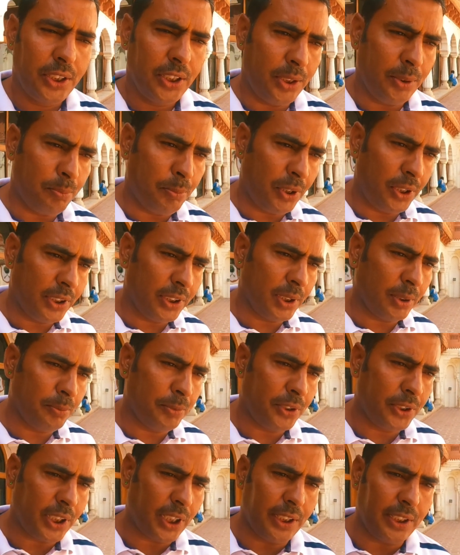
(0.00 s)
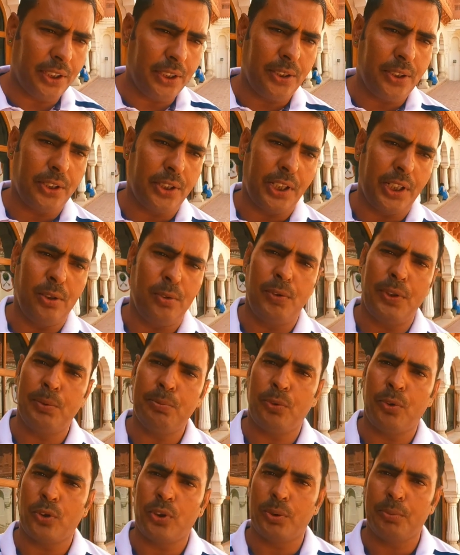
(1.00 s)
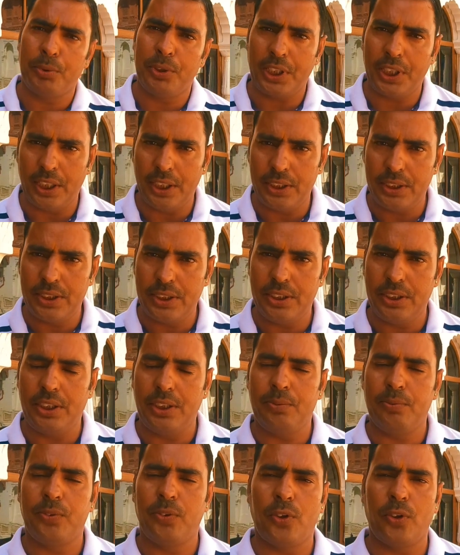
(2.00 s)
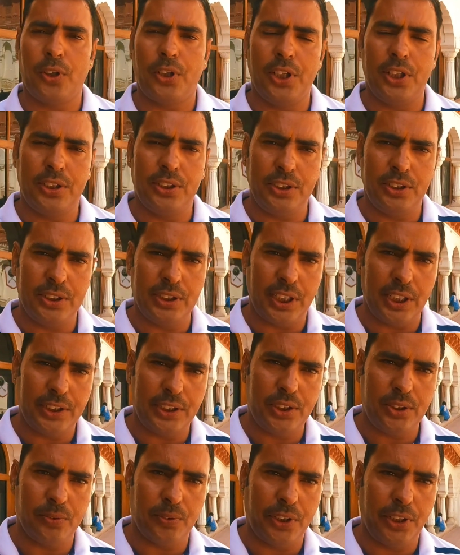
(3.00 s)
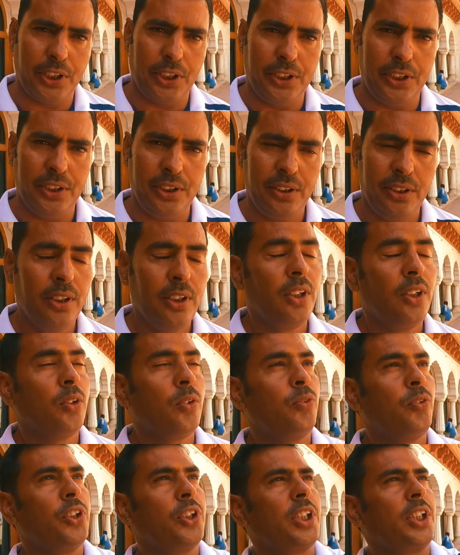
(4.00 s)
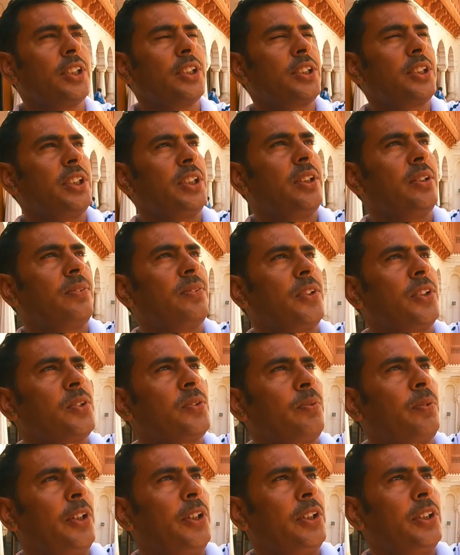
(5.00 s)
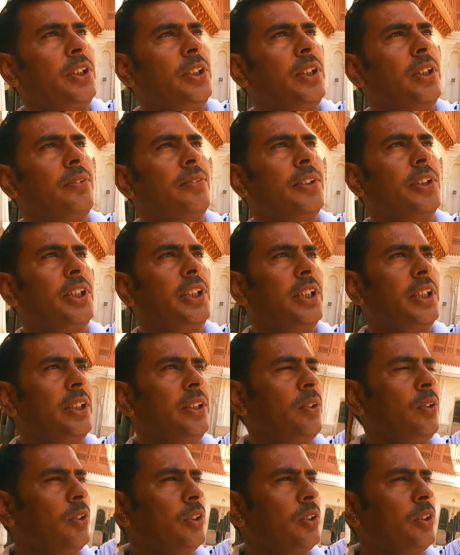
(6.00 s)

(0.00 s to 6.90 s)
He bring the Bikaner railway for the Bikaner city for 1891 AD. We can see the first painting over there